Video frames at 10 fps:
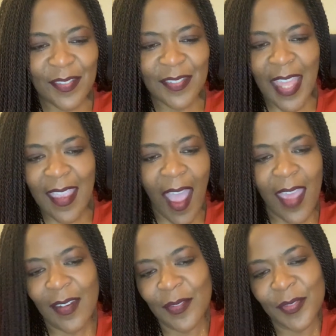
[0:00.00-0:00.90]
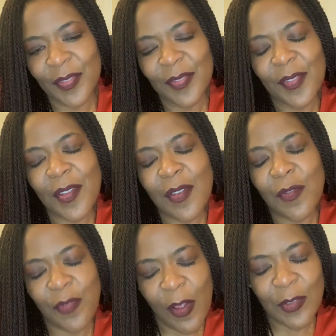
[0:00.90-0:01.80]
they kind of
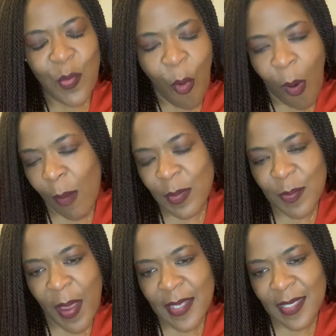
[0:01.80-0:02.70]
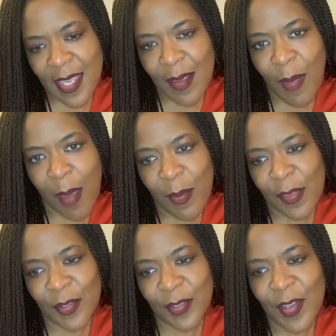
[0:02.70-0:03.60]
felt warmed by seeing my
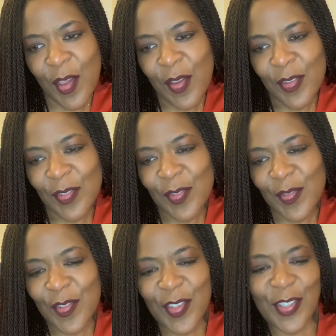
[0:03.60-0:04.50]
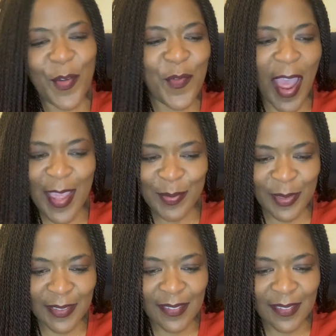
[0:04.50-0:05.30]
mother so viable.